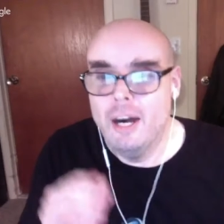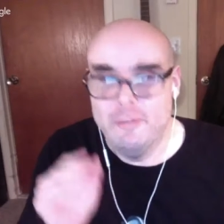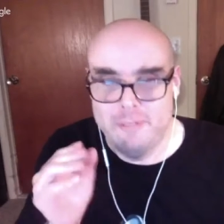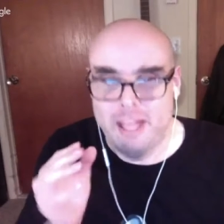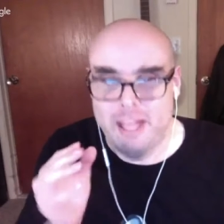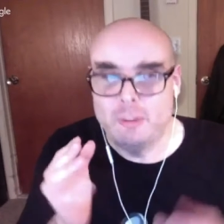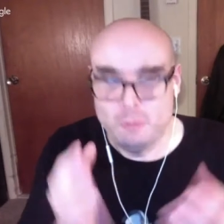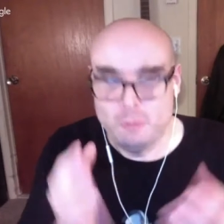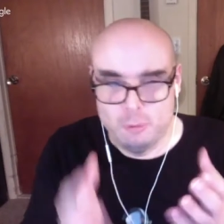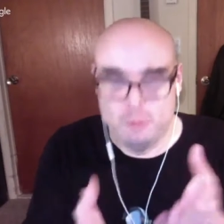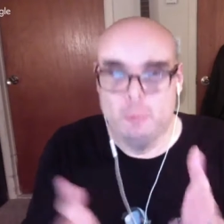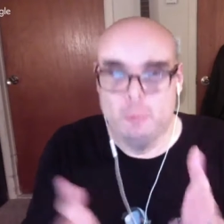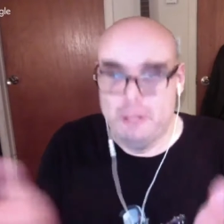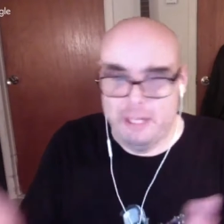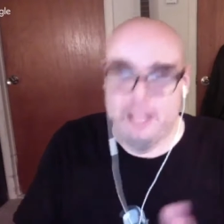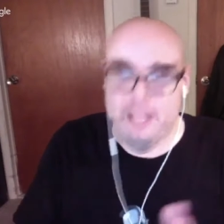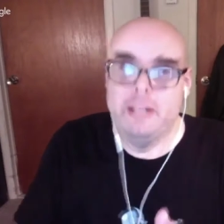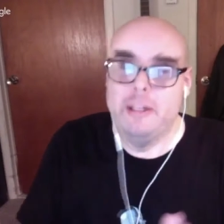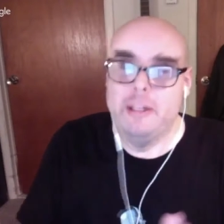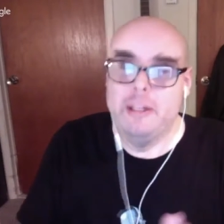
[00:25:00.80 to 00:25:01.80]
That's Dwayne
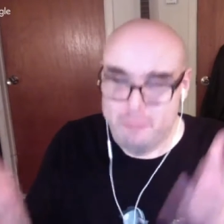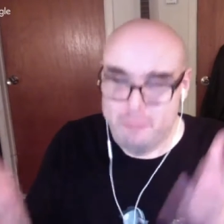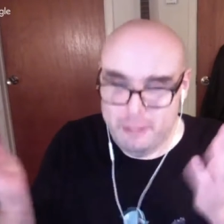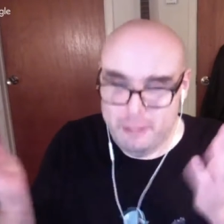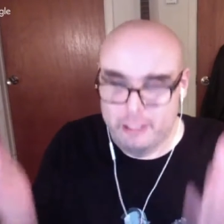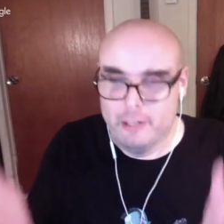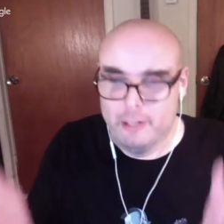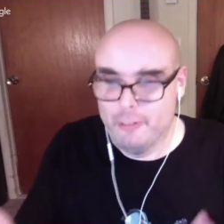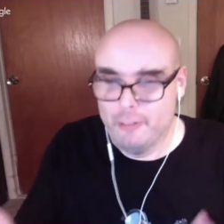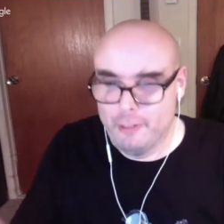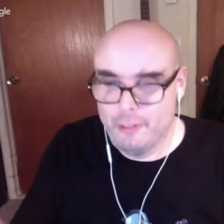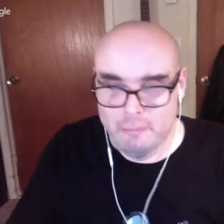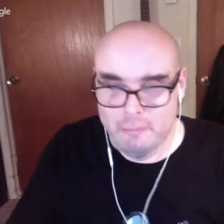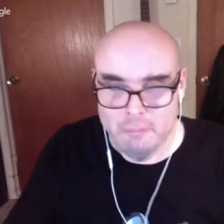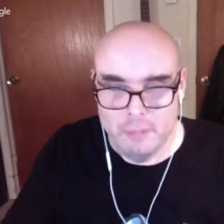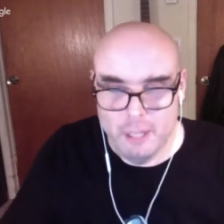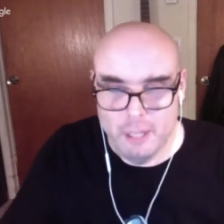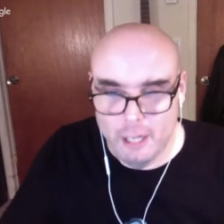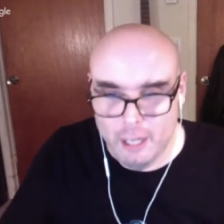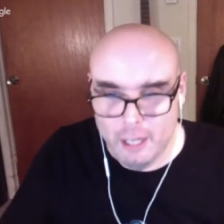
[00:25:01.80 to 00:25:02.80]
Eddy, the Peter Gunn theme.
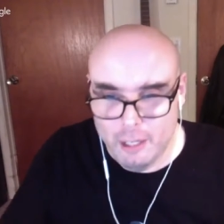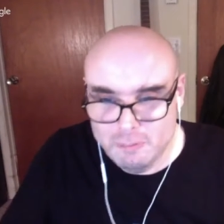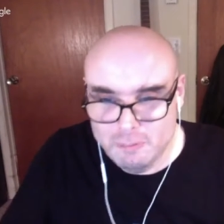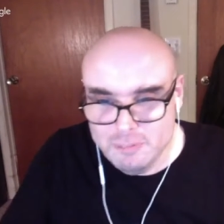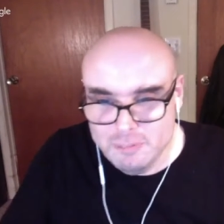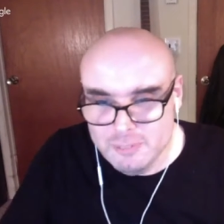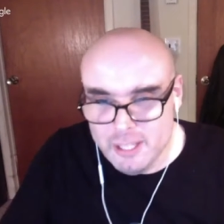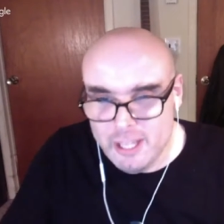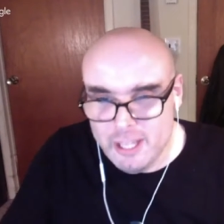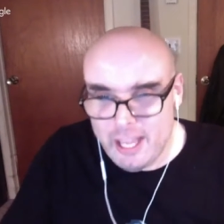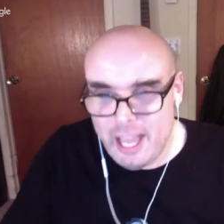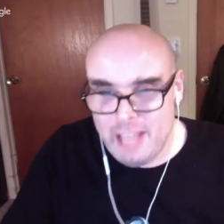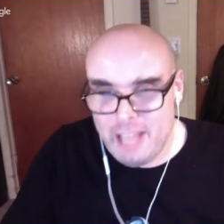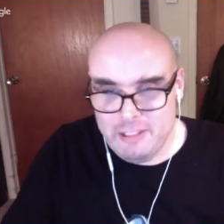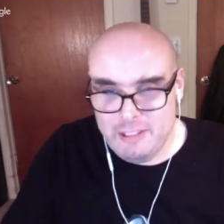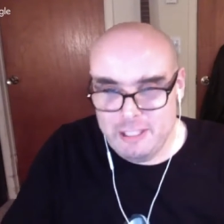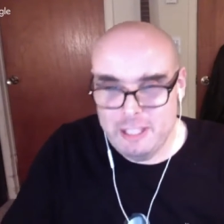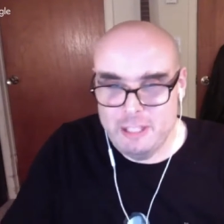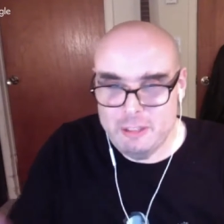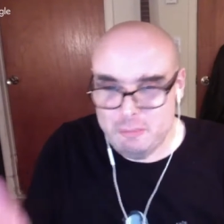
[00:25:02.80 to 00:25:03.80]
And
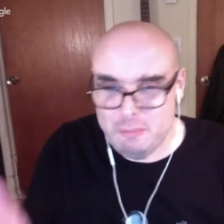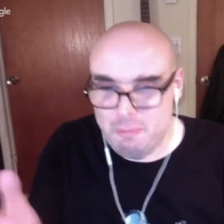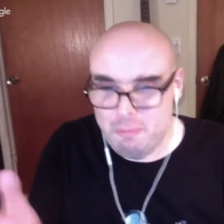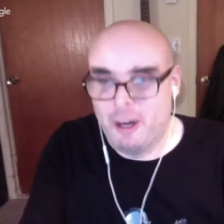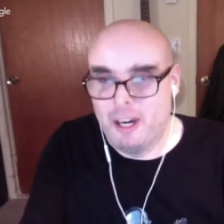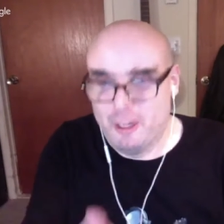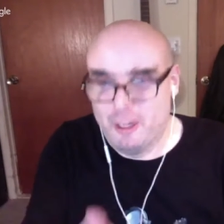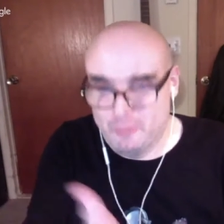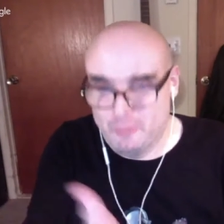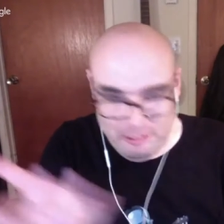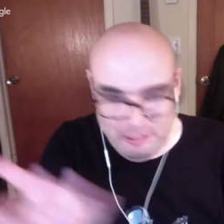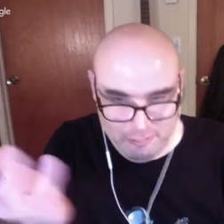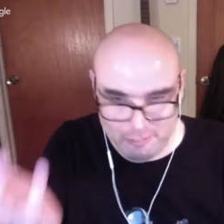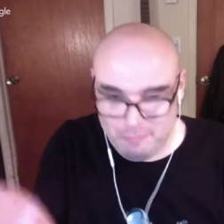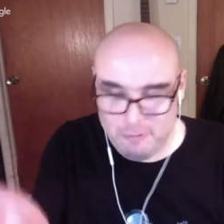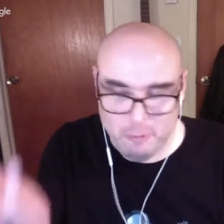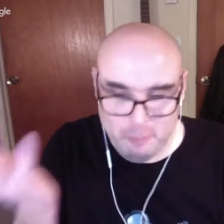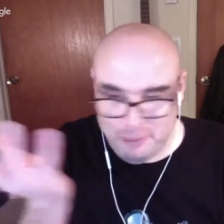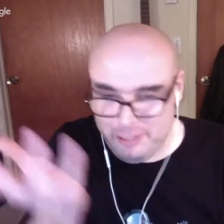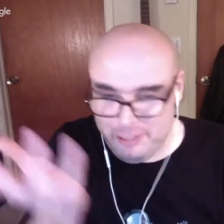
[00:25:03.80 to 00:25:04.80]
he's borrowing from
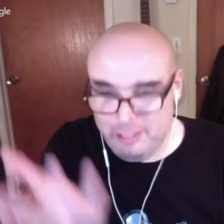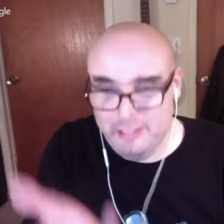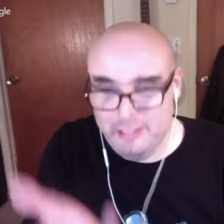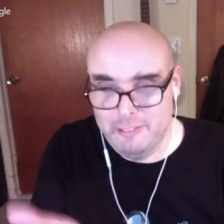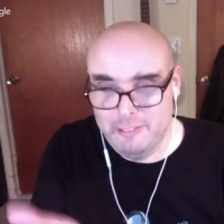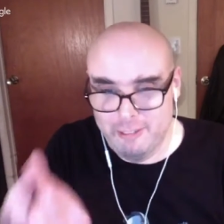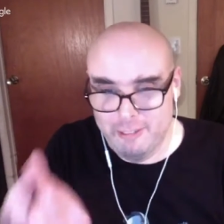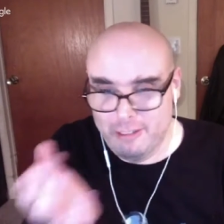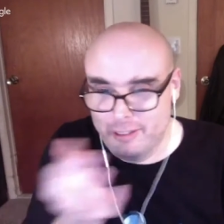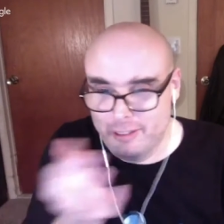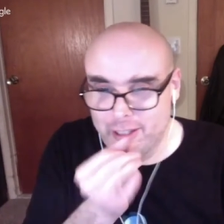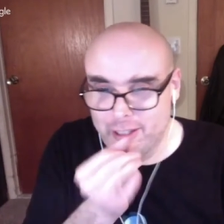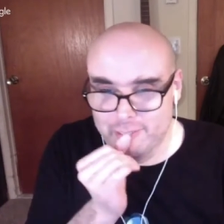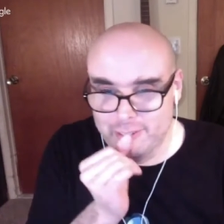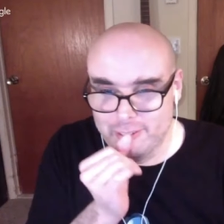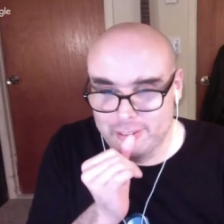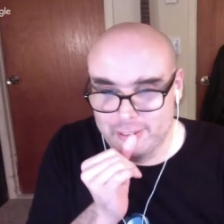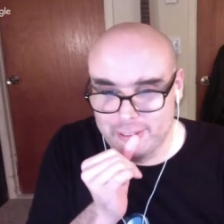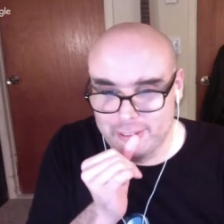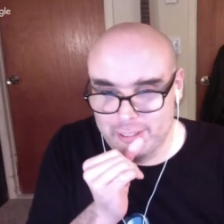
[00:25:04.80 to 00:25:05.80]
Dwayne Eddy very
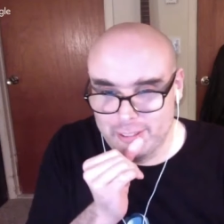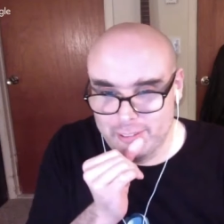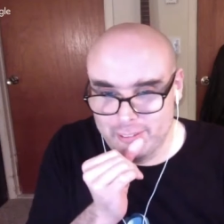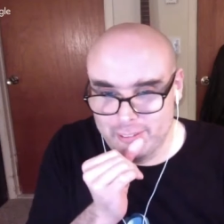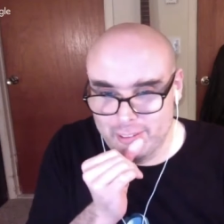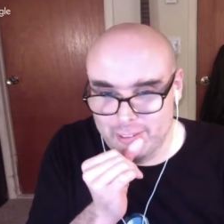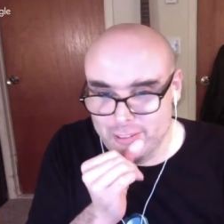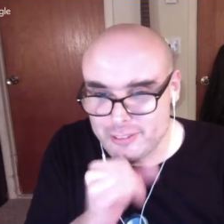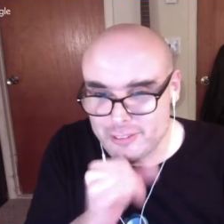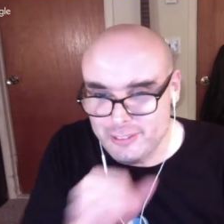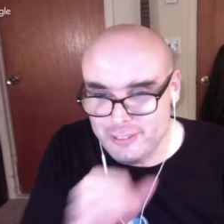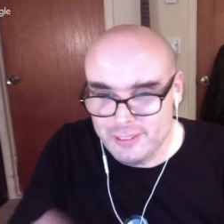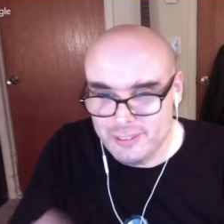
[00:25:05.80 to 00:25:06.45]
definitely on this.